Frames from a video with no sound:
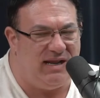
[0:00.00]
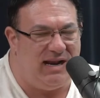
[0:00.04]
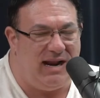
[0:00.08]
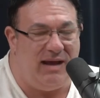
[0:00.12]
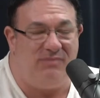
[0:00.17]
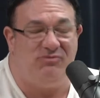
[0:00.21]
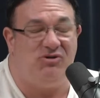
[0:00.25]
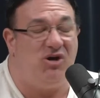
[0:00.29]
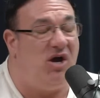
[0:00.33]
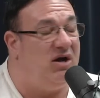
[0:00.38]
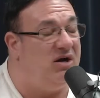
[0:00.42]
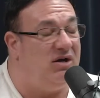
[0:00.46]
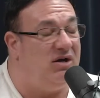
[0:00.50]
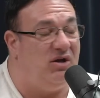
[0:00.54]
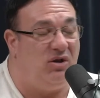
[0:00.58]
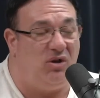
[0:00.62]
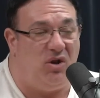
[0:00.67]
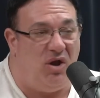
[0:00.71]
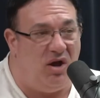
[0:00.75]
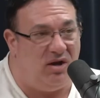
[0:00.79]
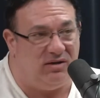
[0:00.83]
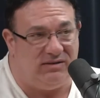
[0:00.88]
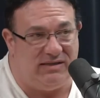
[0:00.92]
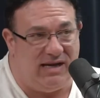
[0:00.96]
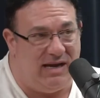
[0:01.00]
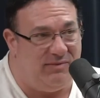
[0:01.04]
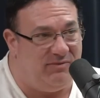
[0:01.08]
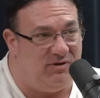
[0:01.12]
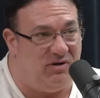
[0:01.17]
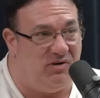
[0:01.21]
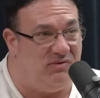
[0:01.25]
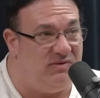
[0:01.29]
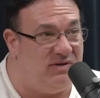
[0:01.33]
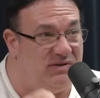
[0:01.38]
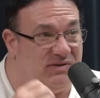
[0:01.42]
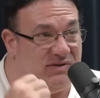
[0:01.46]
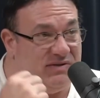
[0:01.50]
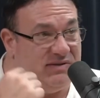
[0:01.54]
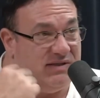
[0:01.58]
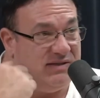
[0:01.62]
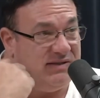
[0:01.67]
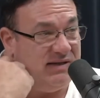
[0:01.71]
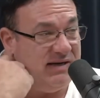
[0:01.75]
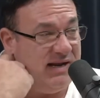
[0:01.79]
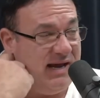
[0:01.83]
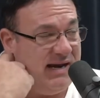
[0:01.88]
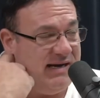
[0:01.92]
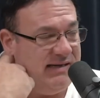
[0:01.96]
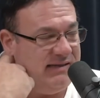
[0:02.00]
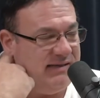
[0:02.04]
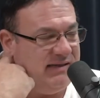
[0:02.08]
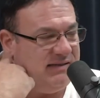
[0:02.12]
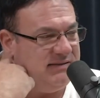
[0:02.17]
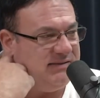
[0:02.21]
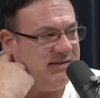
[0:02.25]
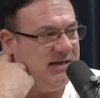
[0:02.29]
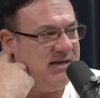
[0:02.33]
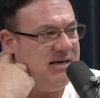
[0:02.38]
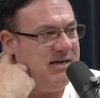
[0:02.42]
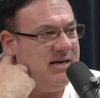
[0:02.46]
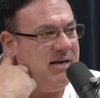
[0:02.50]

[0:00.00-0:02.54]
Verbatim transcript: And I'm talking a long time ago. This is in the 90s.